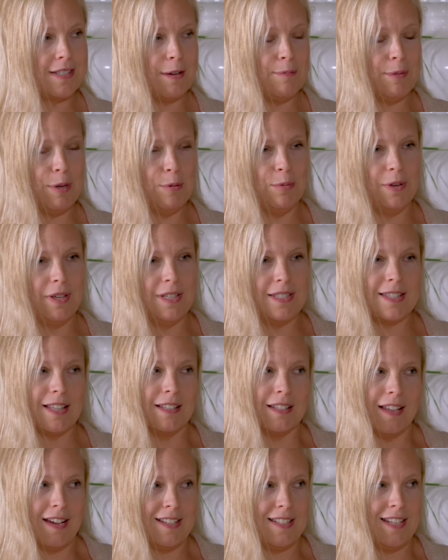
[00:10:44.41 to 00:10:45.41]
I mean, it's the
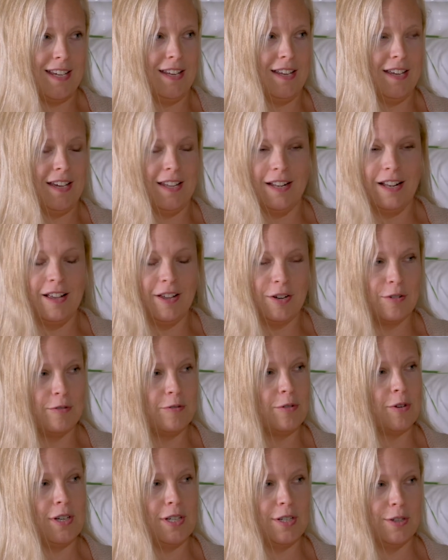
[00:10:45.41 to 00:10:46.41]
latte at
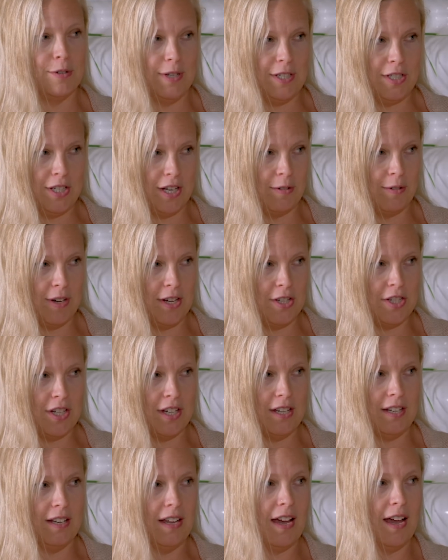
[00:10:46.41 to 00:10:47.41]
140-degree
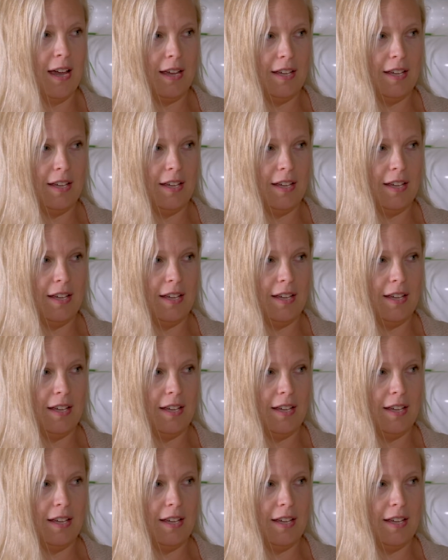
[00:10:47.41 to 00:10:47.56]
generation.